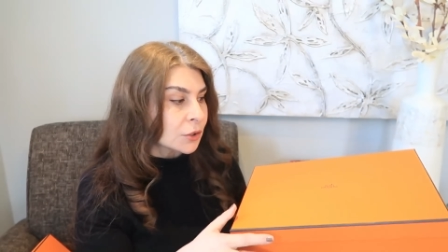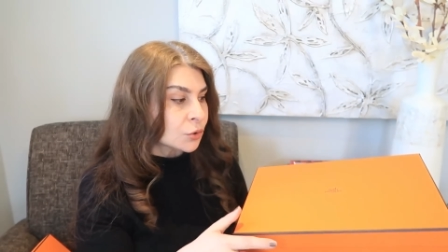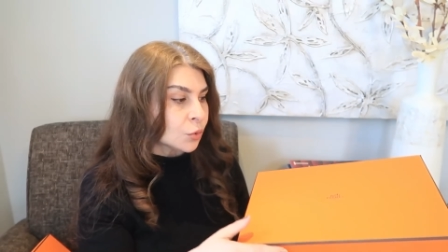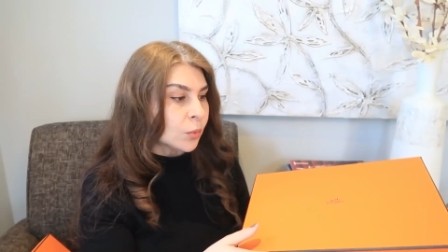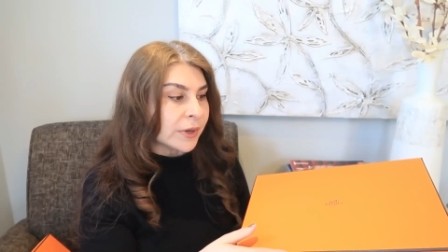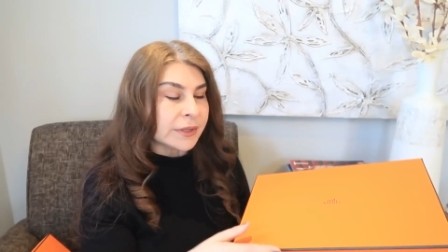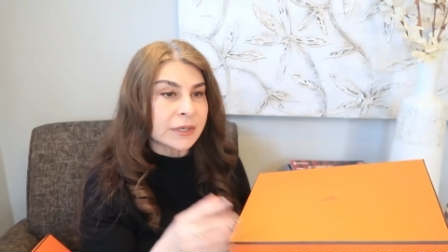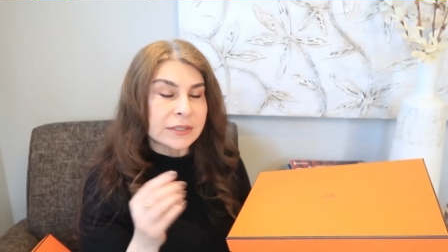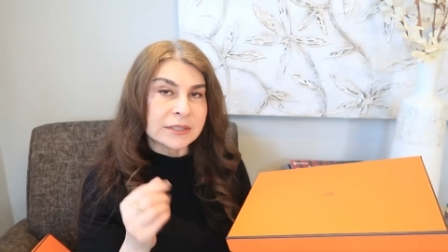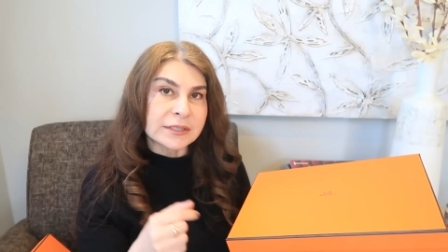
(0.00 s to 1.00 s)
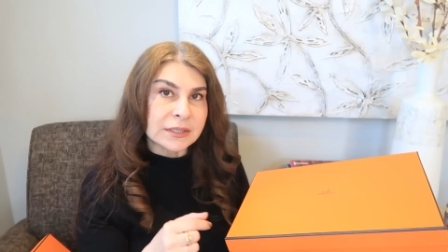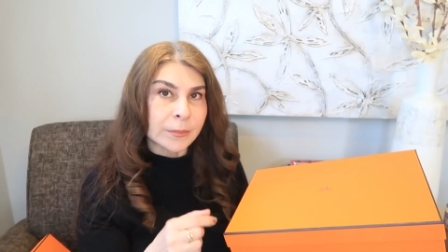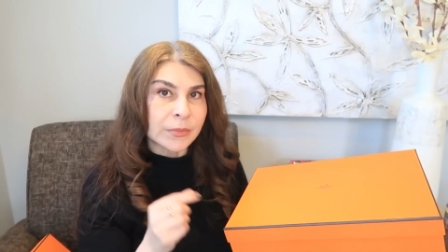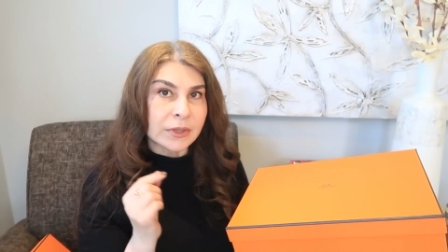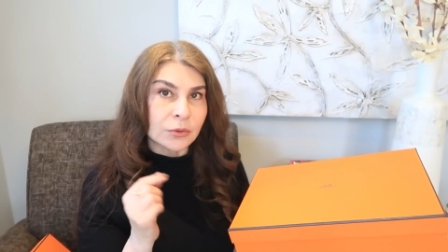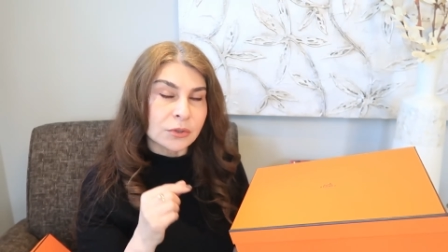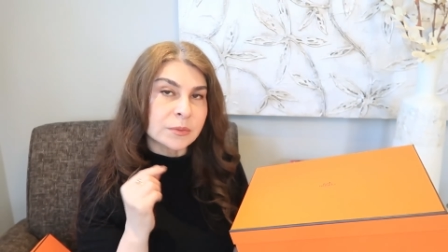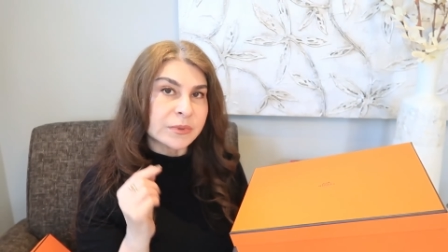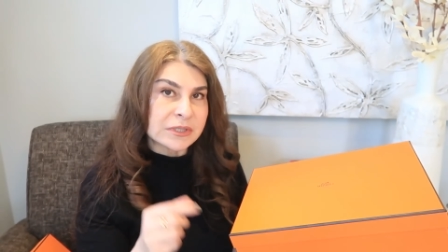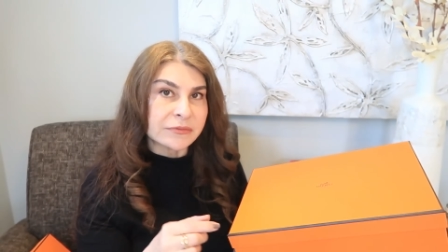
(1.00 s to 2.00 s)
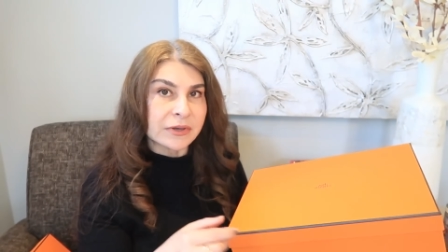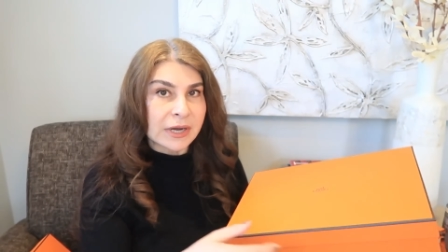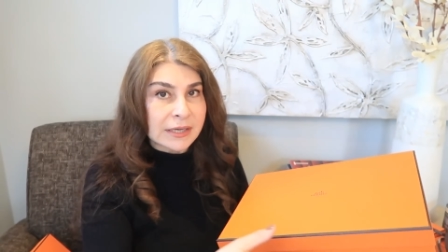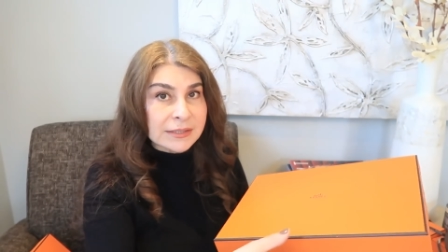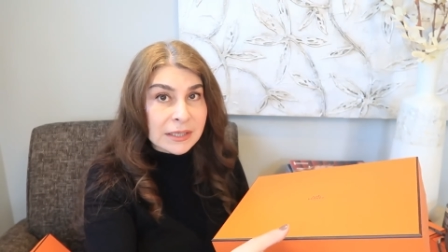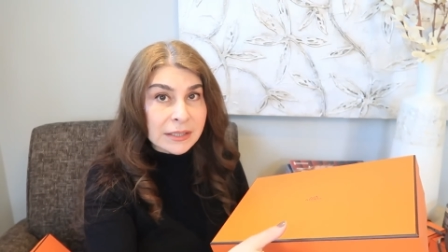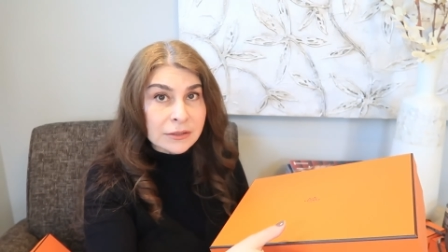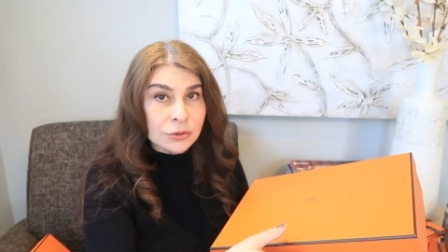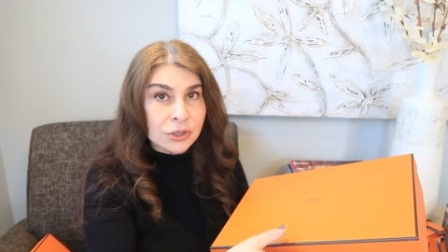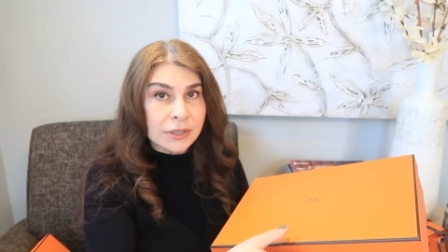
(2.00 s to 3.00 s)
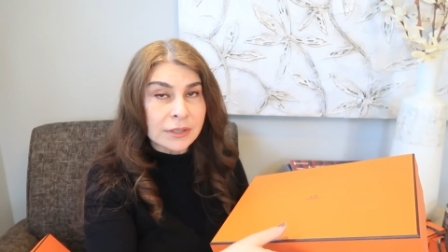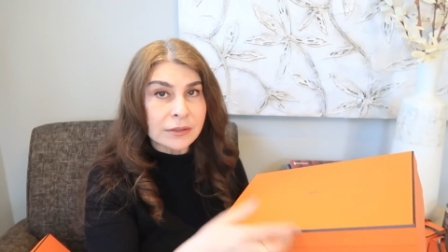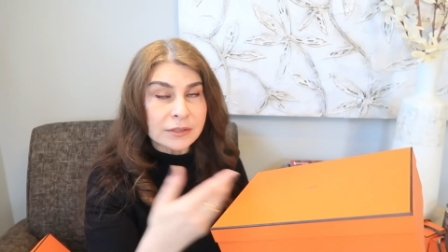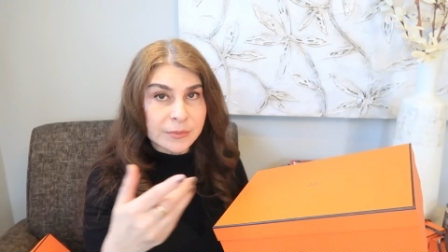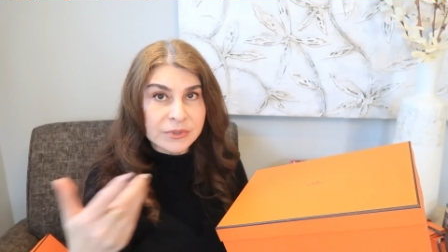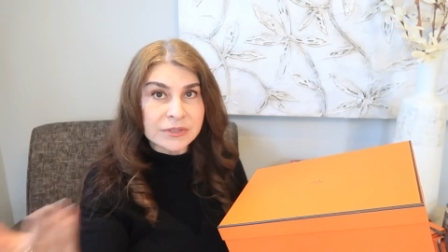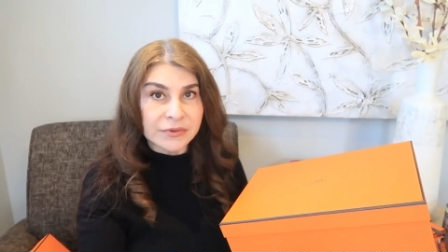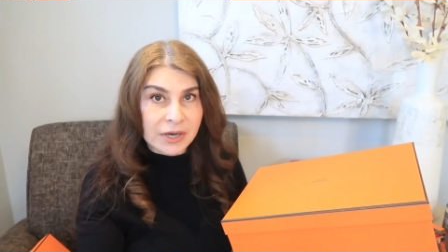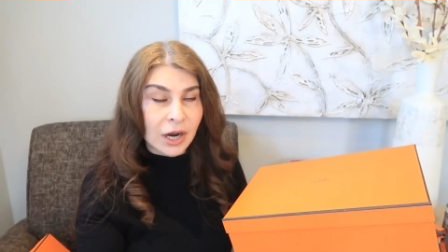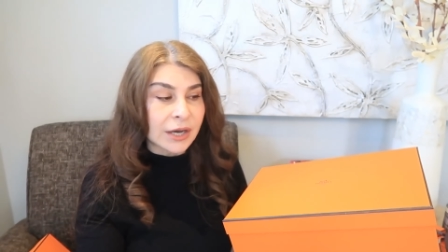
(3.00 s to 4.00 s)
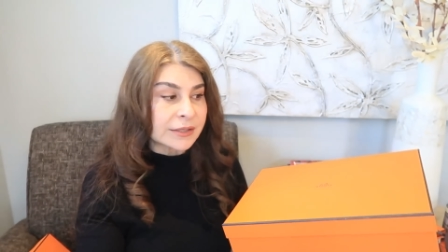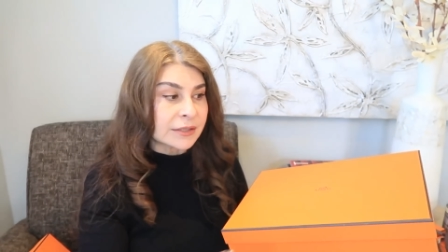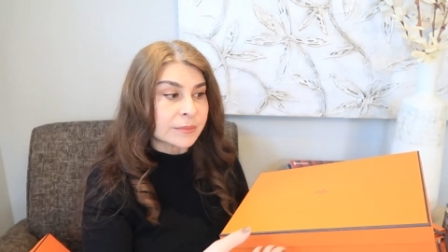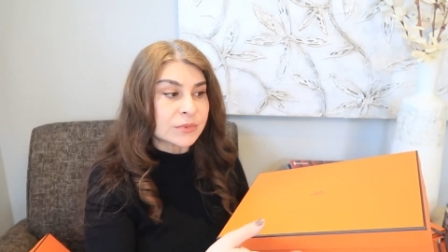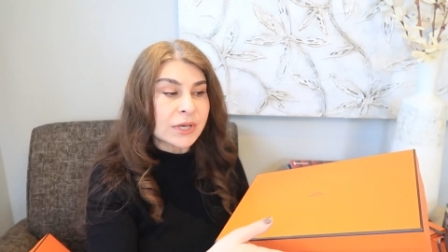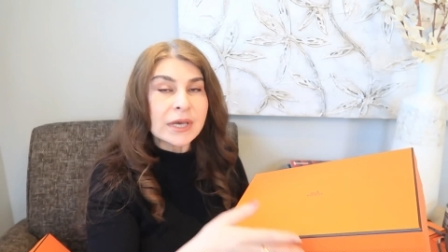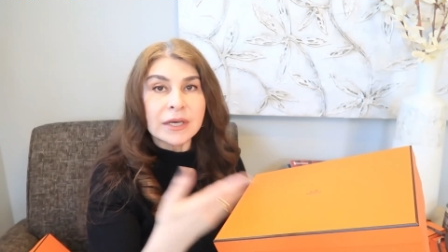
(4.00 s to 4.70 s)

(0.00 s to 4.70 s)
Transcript: So when there is something not specifically assigned to the specific items,